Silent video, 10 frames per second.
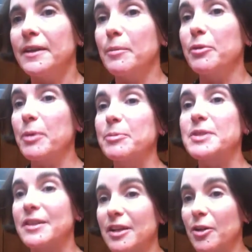number of
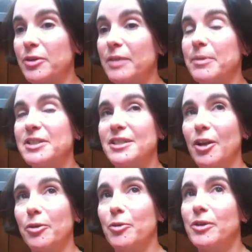people said they'd been to
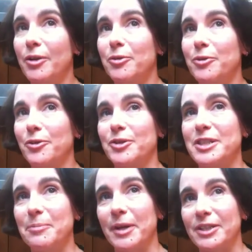the local
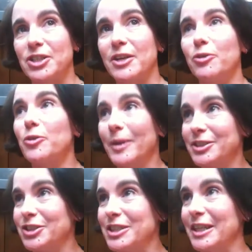authority, but actually on
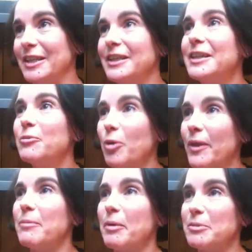questioning,
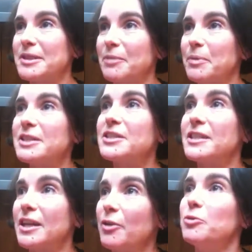what they meant was they'd been
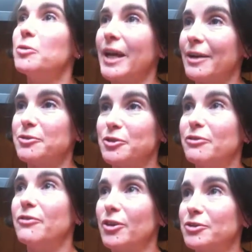to the local council
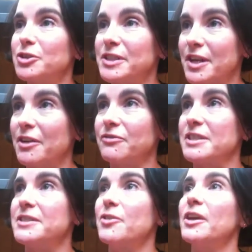for voluntary
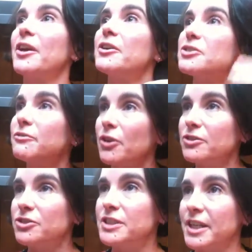service. So they're going to
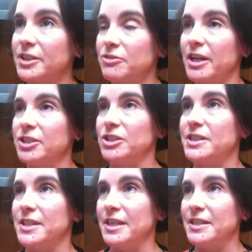voluntary sector
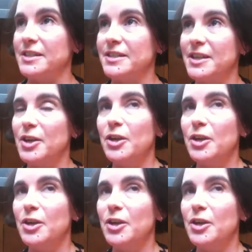agencies